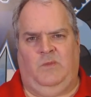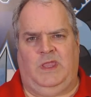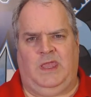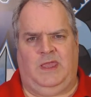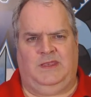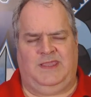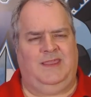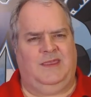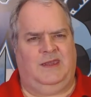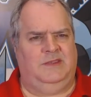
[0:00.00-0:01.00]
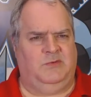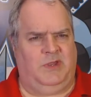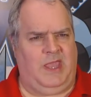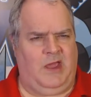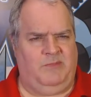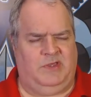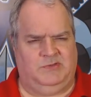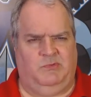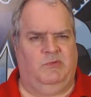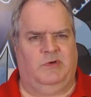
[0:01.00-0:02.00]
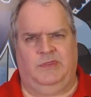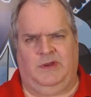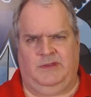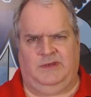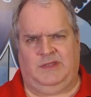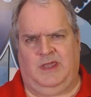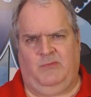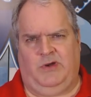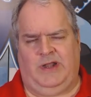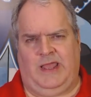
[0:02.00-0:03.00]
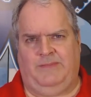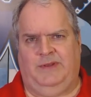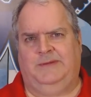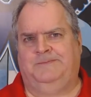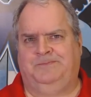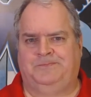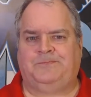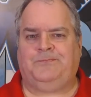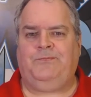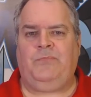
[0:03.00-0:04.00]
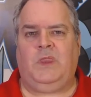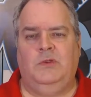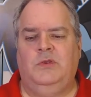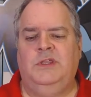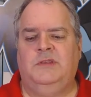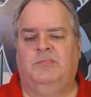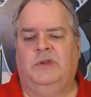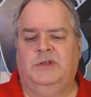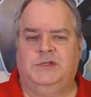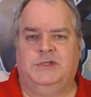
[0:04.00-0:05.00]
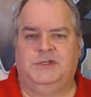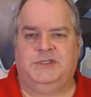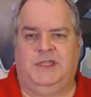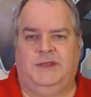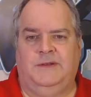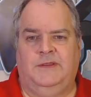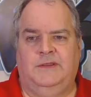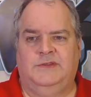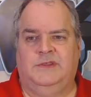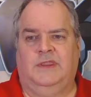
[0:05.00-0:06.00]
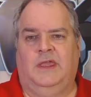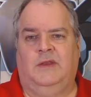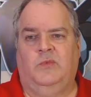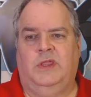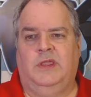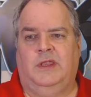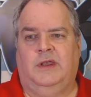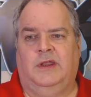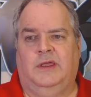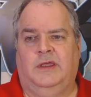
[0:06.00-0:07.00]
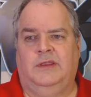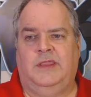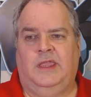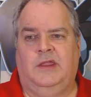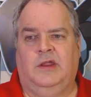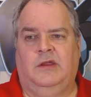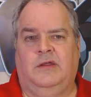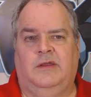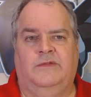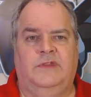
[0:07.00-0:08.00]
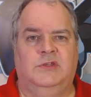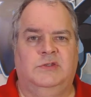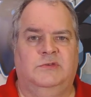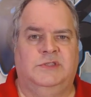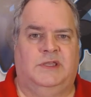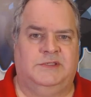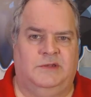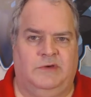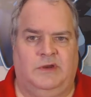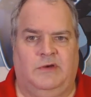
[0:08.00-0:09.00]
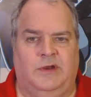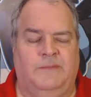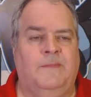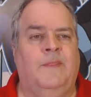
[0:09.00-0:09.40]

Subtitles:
We can't take that into account because we weren't there at the time when it happened. You need to bring judges in so that we can take care of issues as they're occurring.